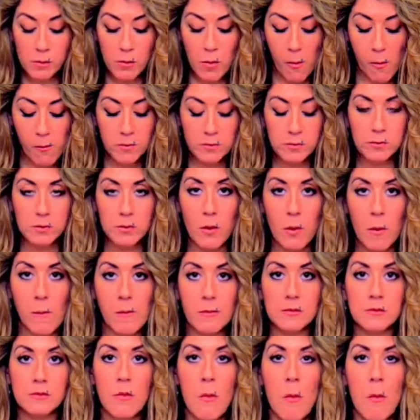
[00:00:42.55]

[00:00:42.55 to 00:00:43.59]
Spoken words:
This is a really